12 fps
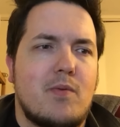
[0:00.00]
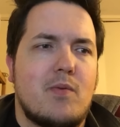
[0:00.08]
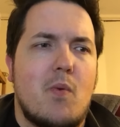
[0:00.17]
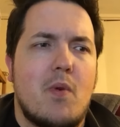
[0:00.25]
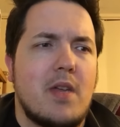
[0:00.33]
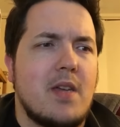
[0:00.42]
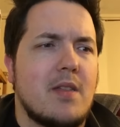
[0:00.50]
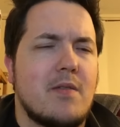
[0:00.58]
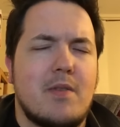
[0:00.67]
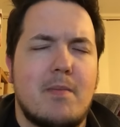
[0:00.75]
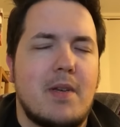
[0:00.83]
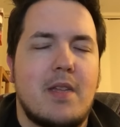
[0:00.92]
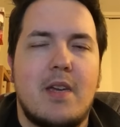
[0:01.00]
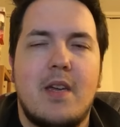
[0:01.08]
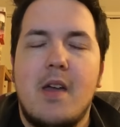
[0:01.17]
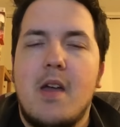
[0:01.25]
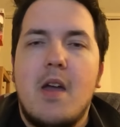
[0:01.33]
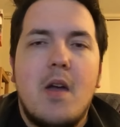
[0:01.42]
20th or something like that.
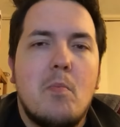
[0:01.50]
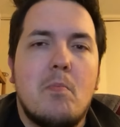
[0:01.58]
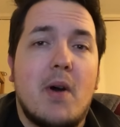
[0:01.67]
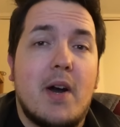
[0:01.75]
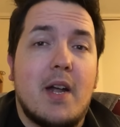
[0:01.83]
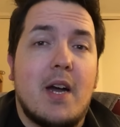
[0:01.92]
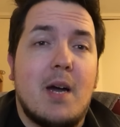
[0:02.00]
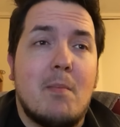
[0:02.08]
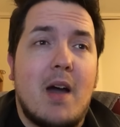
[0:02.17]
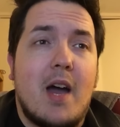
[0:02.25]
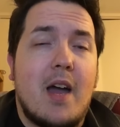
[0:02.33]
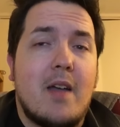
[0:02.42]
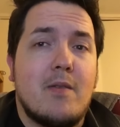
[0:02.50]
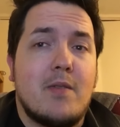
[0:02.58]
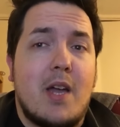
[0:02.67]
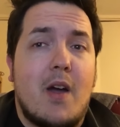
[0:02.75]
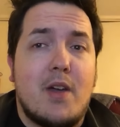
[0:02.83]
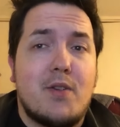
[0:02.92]
But
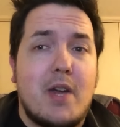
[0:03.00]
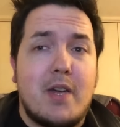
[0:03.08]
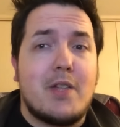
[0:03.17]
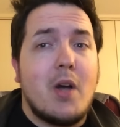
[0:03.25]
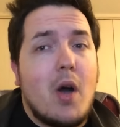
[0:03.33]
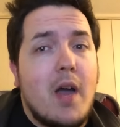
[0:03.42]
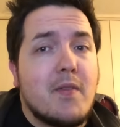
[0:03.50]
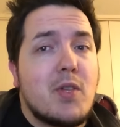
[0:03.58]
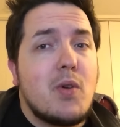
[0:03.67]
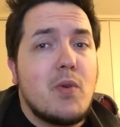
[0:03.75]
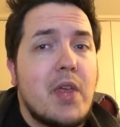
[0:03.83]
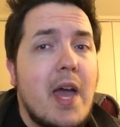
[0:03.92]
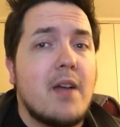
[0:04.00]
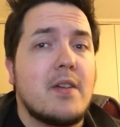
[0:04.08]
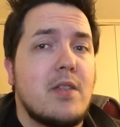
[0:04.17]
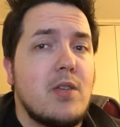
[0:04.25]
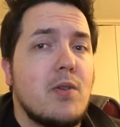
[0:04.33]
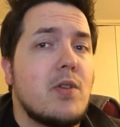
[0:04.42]
now, as you guys saw, I have
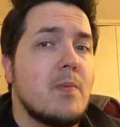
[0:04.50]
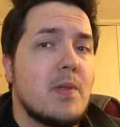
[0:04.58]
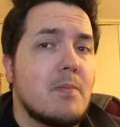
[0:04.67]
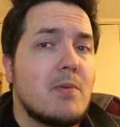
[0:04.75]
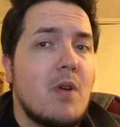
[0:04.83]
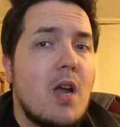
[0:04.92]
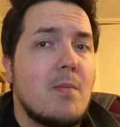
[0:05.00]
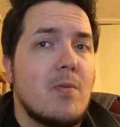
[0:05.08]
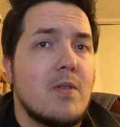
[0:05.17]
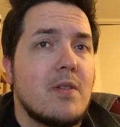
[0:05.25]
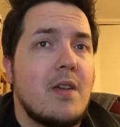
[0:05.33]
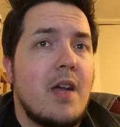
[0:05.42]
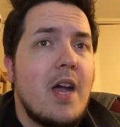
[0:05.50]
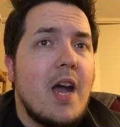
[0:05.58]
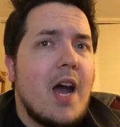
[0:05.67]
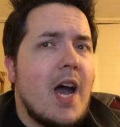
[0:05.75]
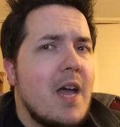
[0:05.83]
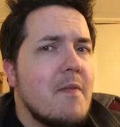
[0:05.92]
2,000 YouTube subscribers.
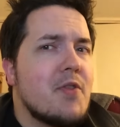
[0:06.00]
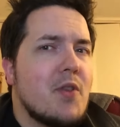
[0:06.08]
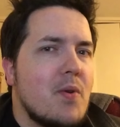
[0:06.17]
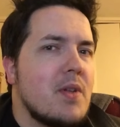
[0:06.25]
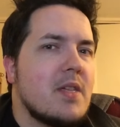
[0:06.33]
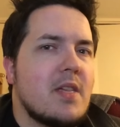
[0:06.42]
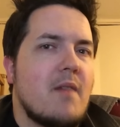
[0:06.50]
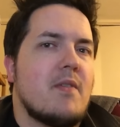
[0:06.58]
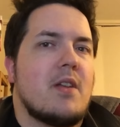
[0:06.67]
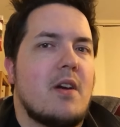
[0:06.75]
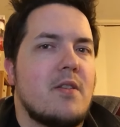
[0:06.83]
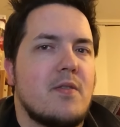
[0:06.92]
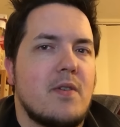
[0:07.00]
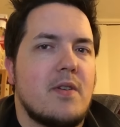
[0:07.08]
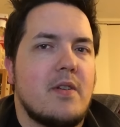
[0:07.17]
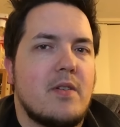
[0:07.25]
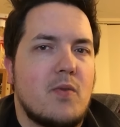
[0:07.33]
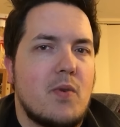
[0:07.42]
I have
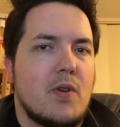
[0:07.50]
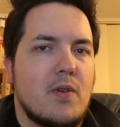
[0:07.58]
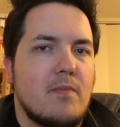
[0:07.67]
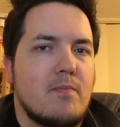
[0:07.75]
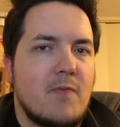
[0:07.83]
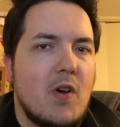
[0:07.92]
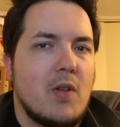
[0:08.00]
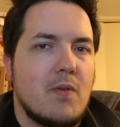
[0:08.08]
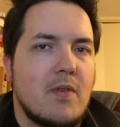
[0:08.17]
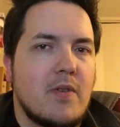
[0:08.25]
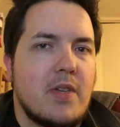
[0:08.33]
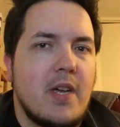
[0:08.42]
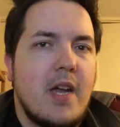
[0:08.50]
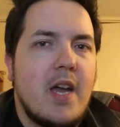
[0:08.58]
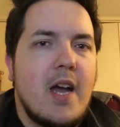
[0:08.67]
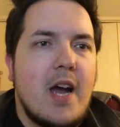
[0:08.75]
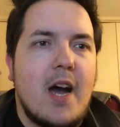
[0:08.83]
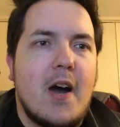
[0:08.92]
3,700 Twitter followers.
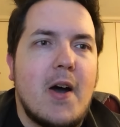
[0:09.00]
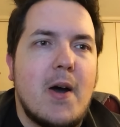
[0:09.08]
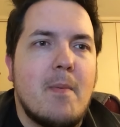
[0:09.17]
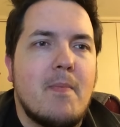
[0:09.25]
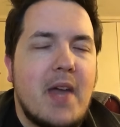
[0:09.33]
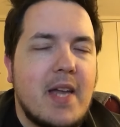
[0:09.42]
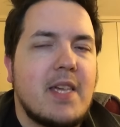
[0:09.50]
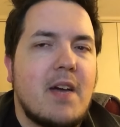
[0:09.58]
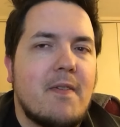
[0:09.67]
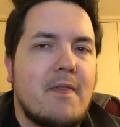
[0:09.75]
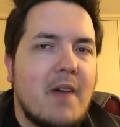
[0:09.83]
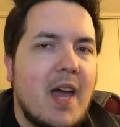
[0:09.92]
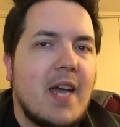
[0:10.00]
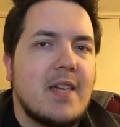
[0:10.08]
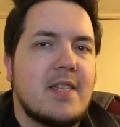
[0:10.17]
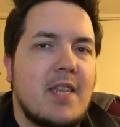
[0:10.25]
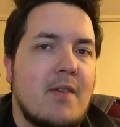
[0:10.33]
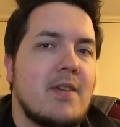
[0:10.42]
That's how
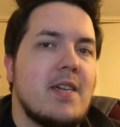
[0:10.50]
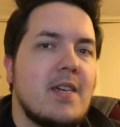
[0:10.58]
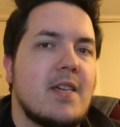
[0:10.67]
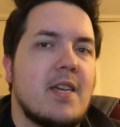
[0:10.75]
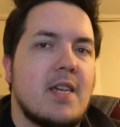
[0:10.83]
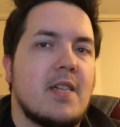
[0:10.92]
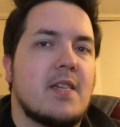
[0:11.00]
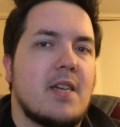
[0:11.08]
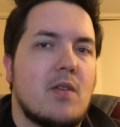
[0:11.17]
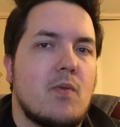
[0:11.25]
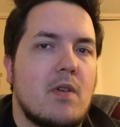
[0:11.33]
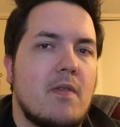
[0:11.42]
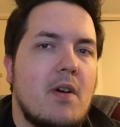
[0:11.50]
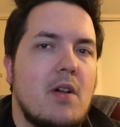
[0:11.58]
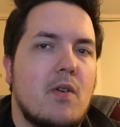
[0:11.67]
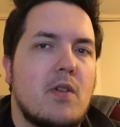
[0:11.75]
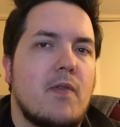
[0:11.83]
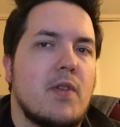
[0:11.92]
fast and how easy it is to get Twitter
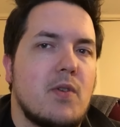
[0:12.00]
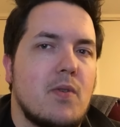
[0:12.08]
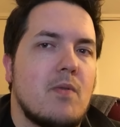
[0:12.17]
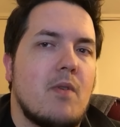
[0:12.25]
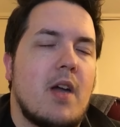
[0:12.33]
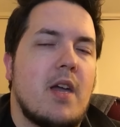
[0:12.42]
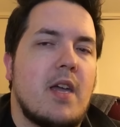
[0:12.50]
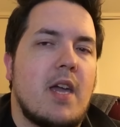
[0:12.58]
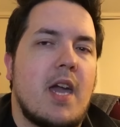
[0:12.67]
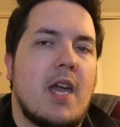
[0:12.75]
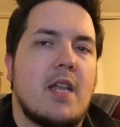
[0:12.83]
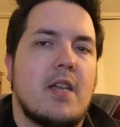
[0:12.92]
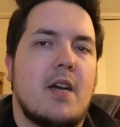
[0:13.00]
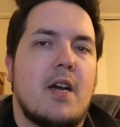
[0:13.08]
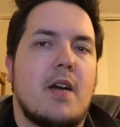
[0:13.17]
followers if you do it right and